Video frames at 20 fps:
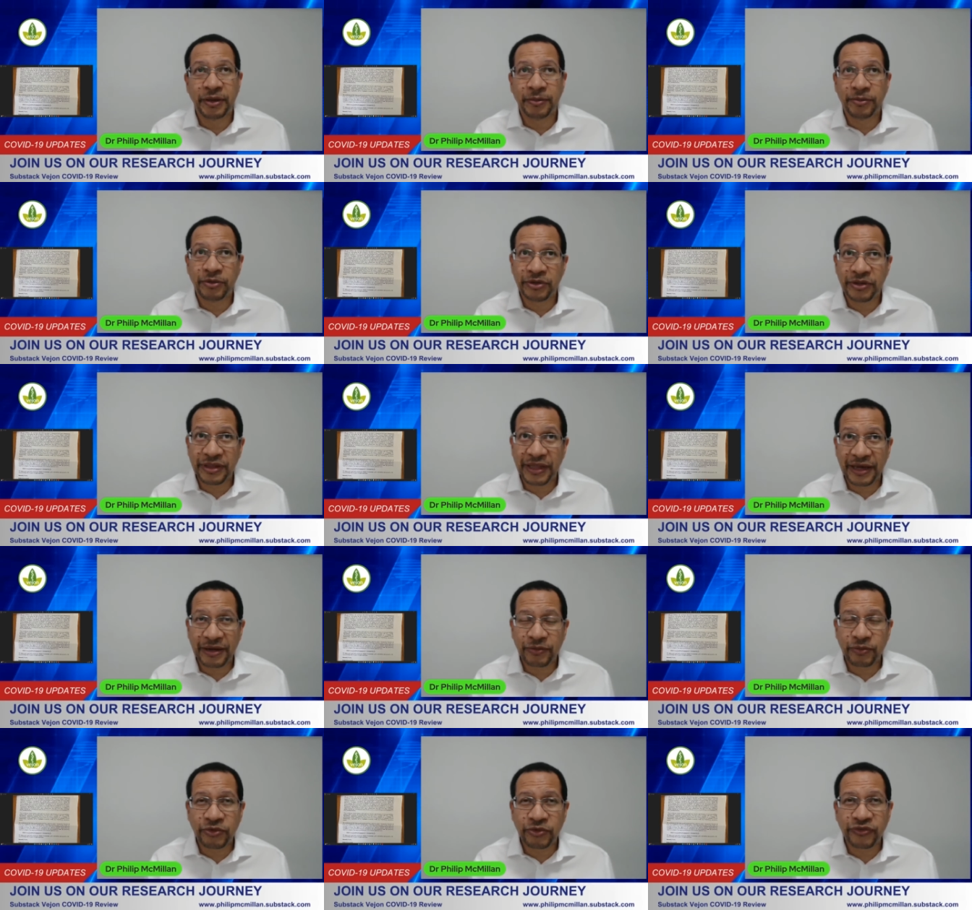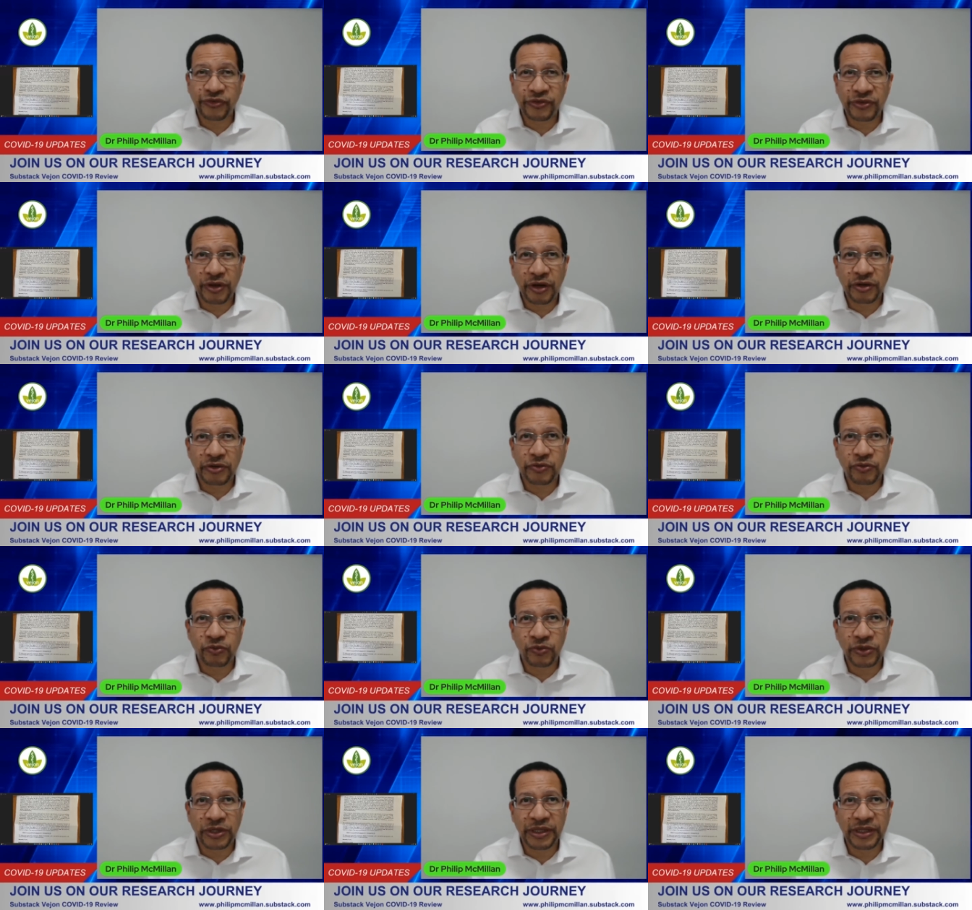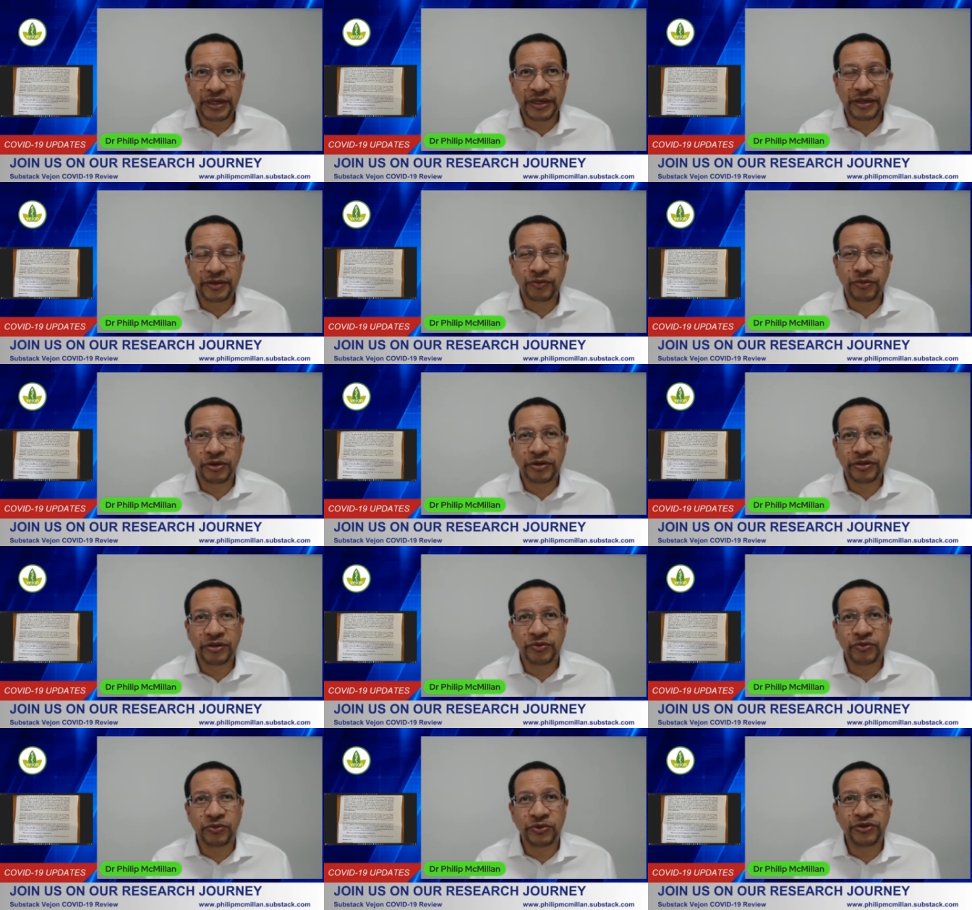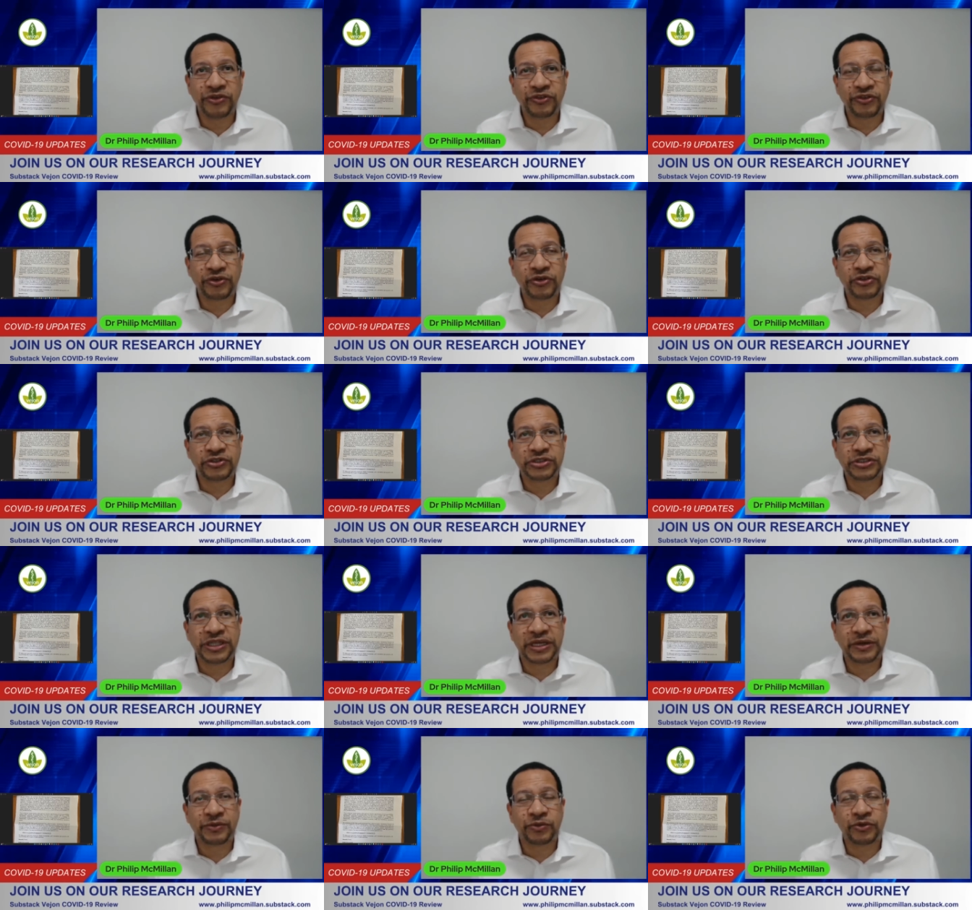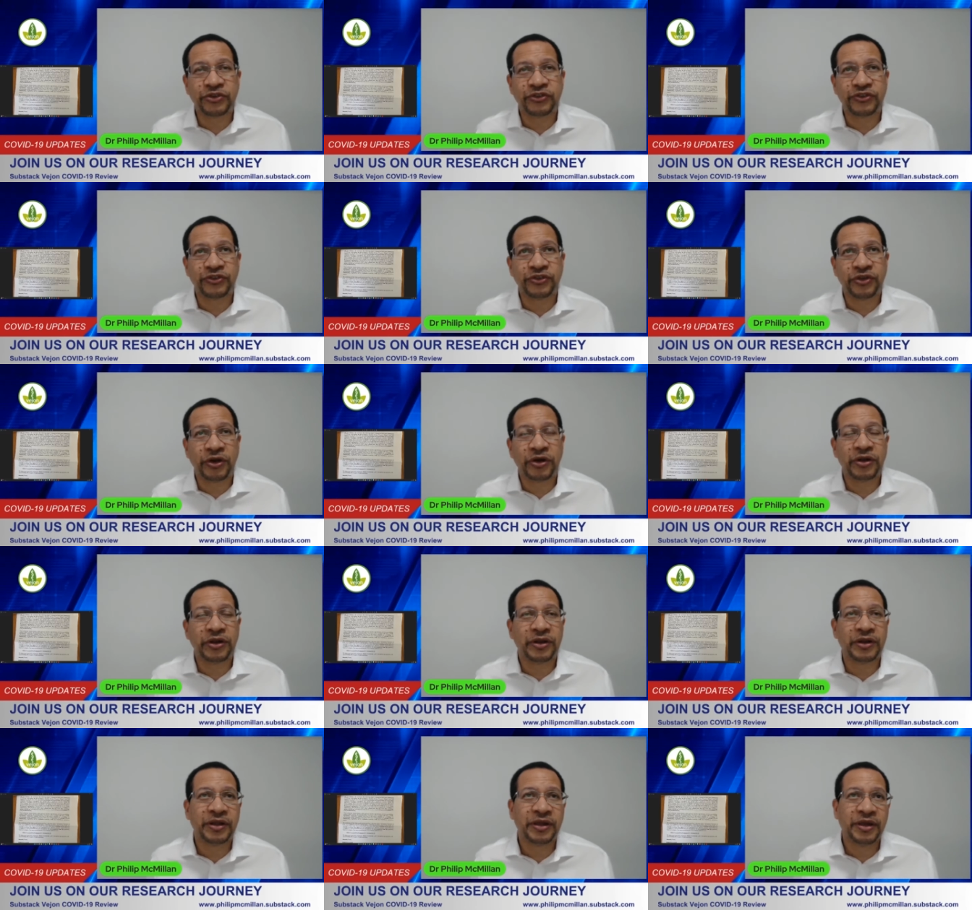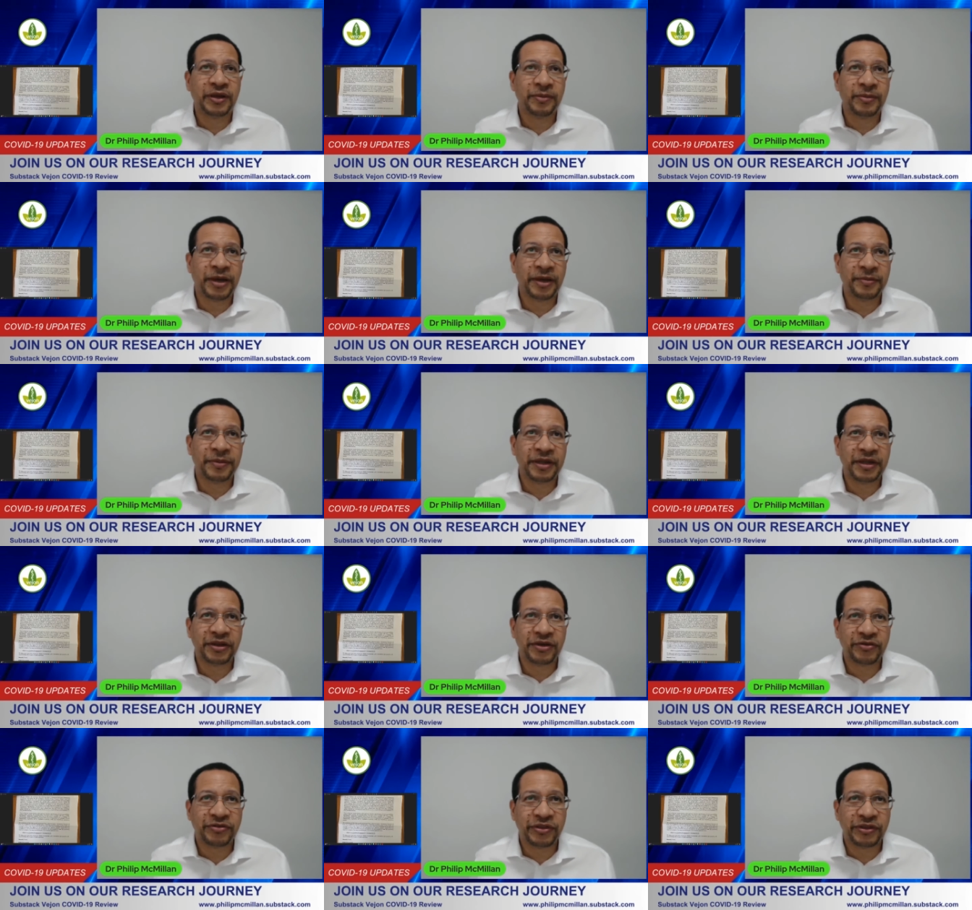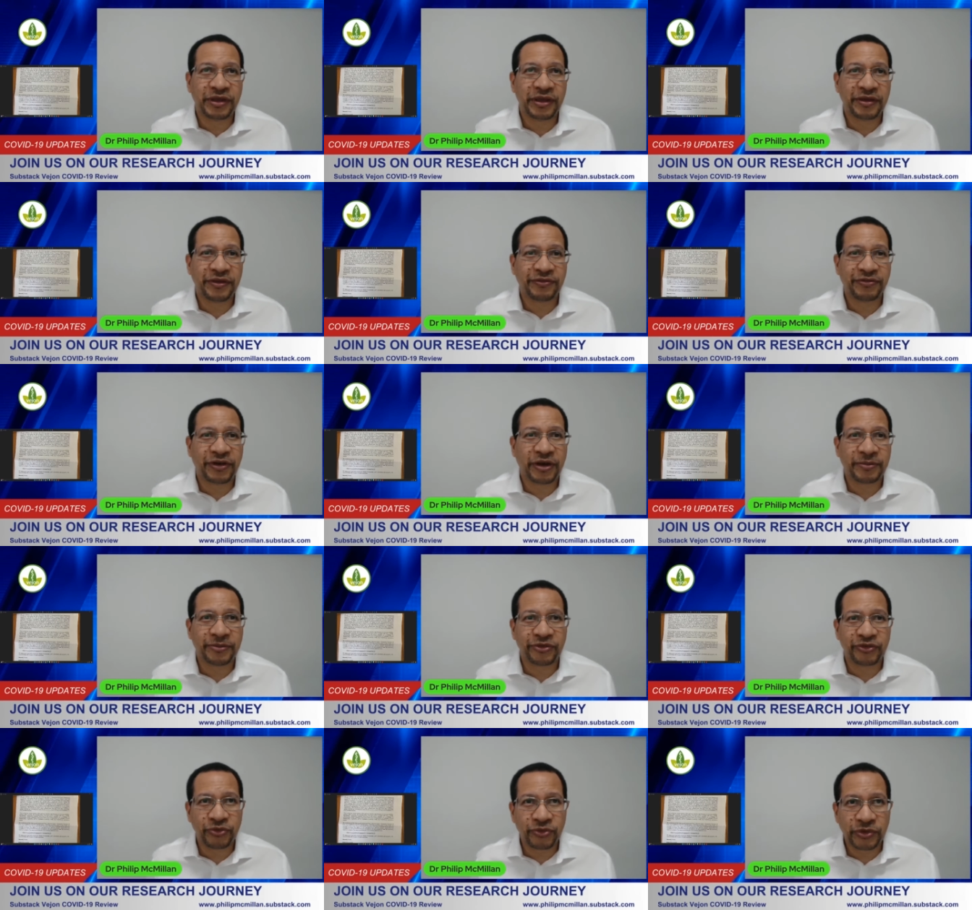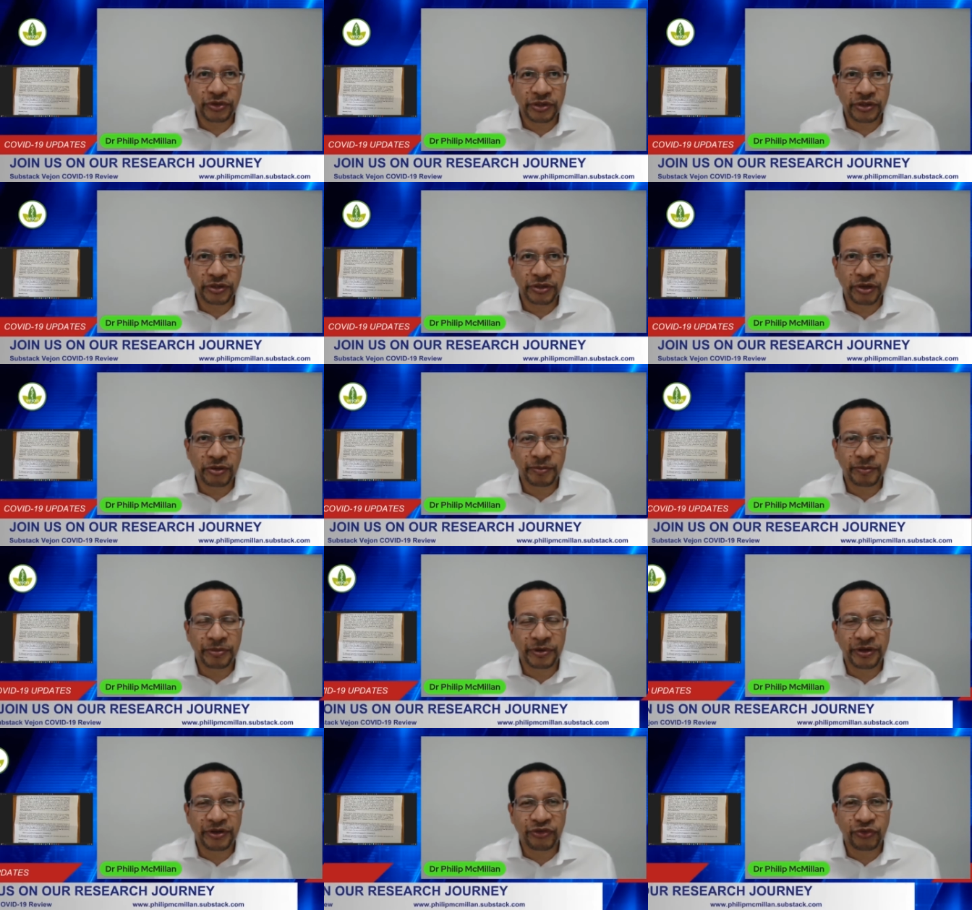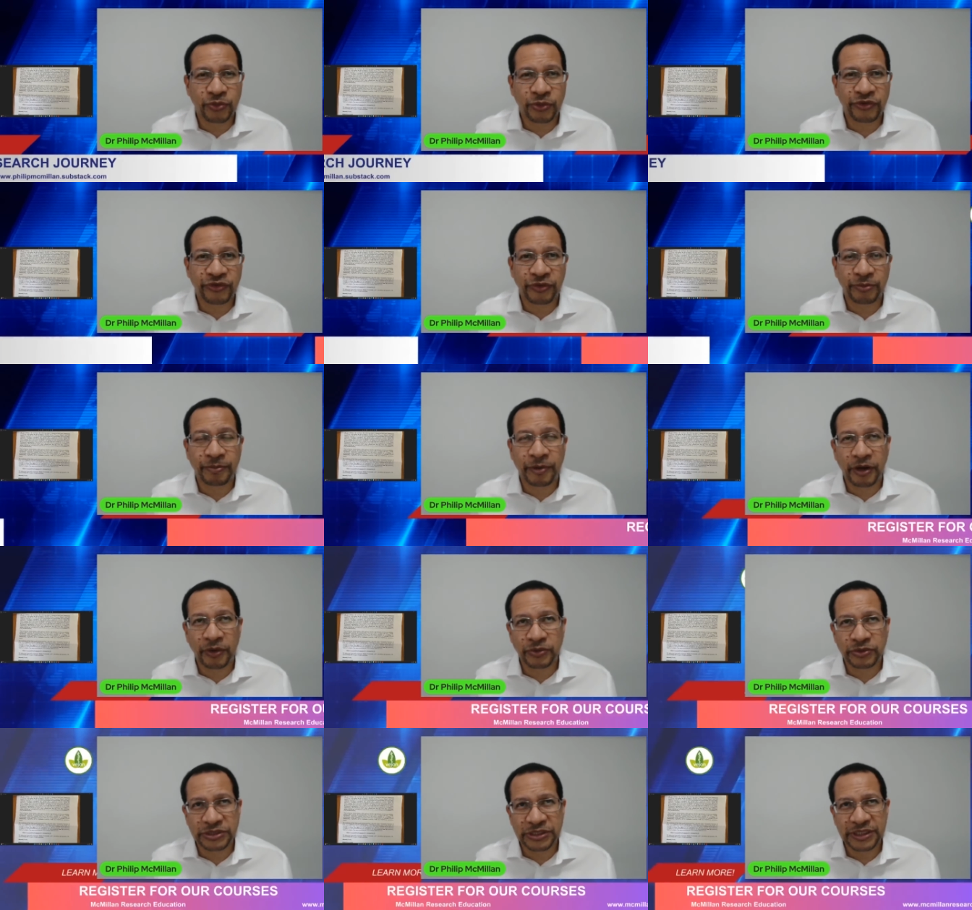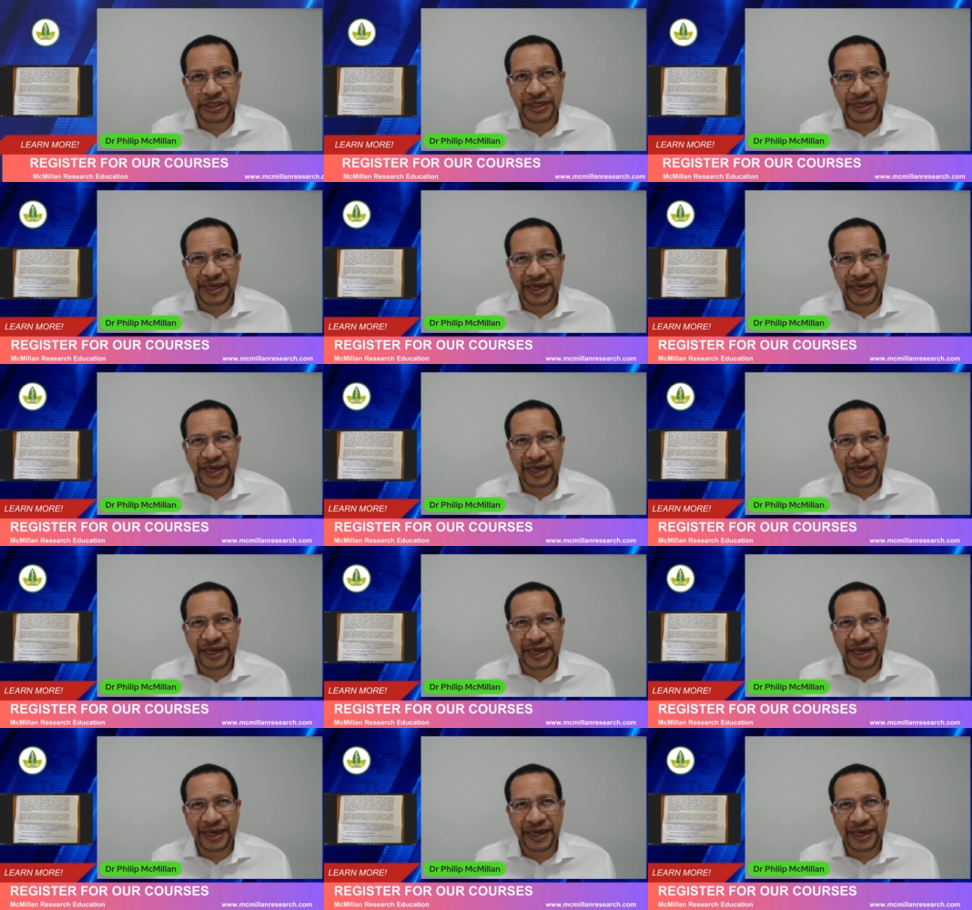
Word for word: but that was not really what the research that was done by many of the pharmaceutical companies was about.